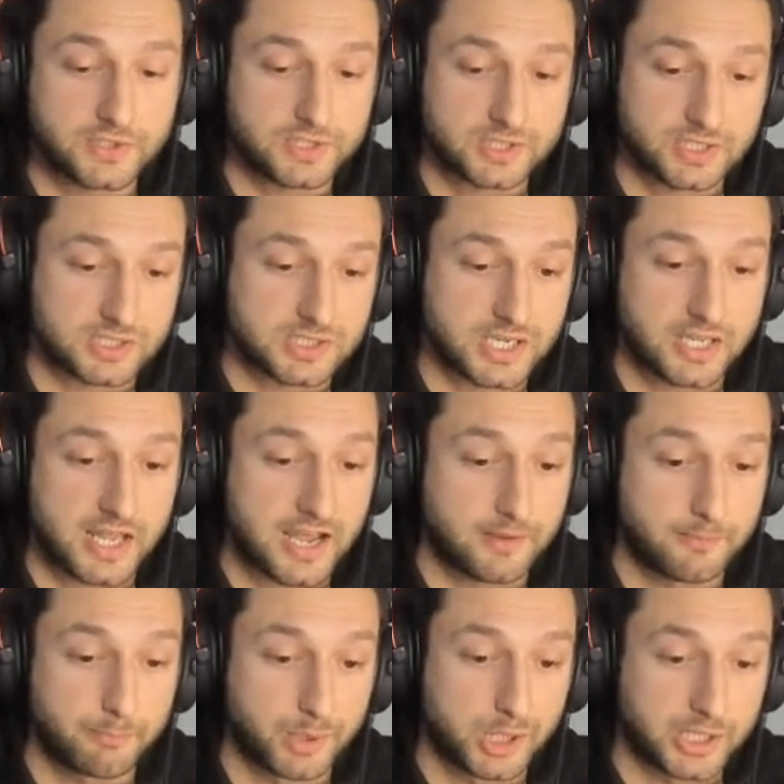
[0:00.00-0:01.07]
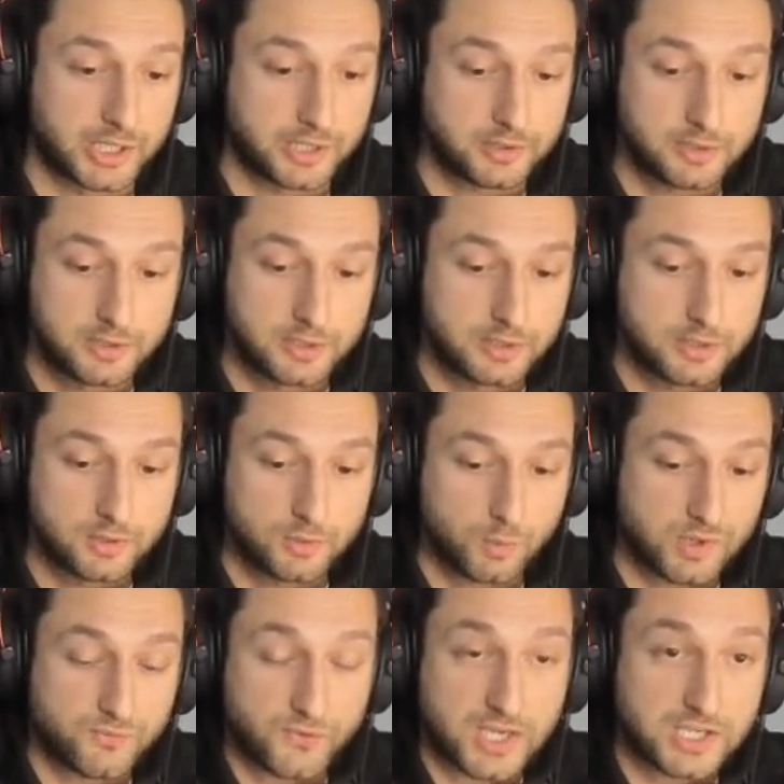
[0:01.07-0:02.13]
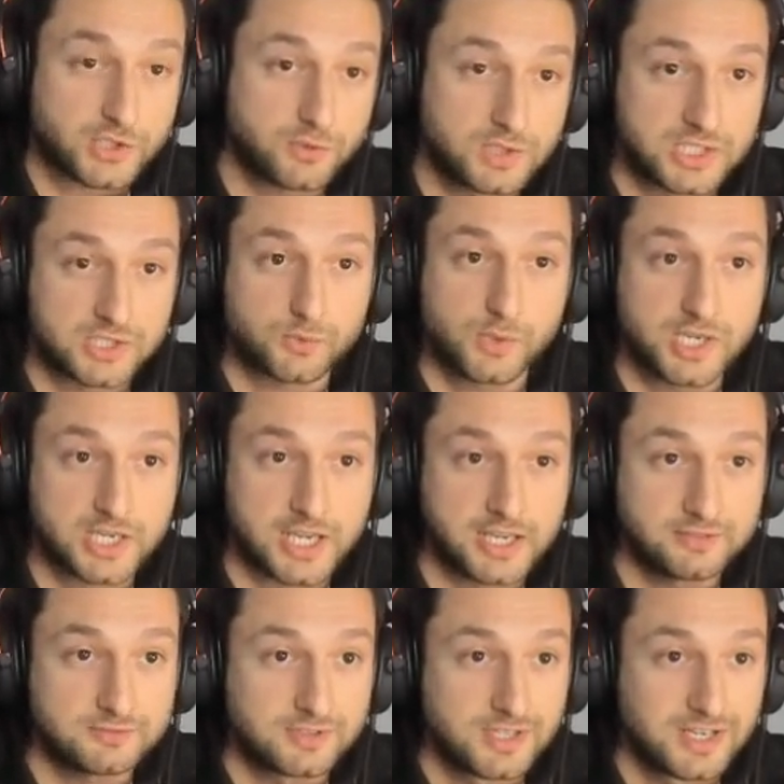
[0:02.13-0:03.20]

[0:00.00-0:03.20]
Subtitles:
just to say that. But we face you this weekend.